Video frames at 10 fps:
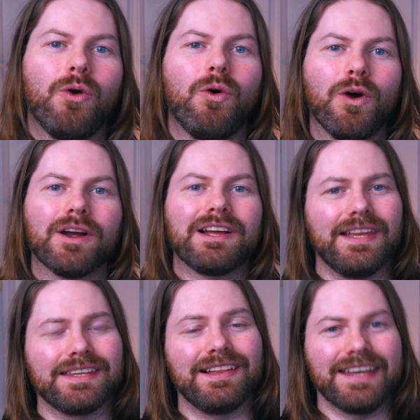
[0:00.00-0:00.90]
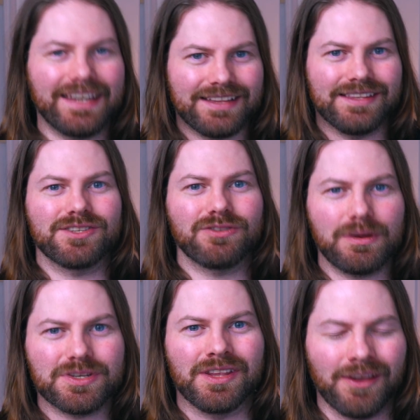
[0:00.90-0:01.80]
or click the link in the
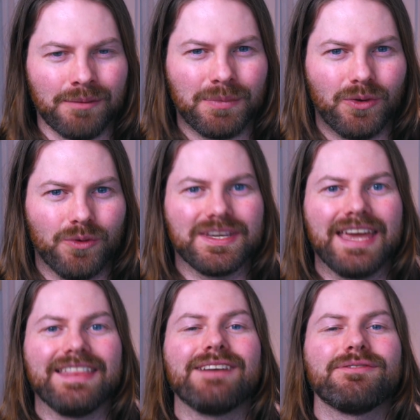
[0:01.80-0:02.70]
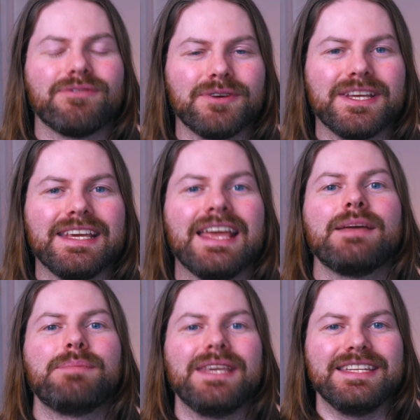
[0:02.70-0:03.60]
description down below to get that free
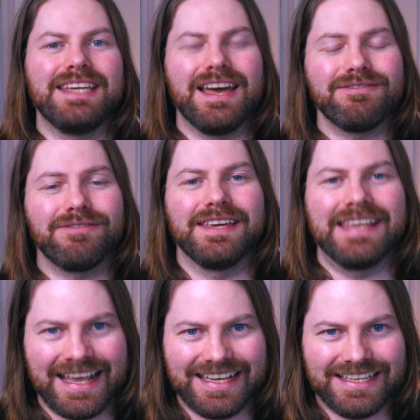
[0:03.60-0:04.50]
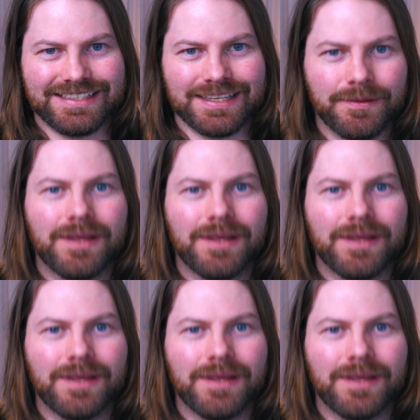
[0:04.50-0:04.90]
PDF guide.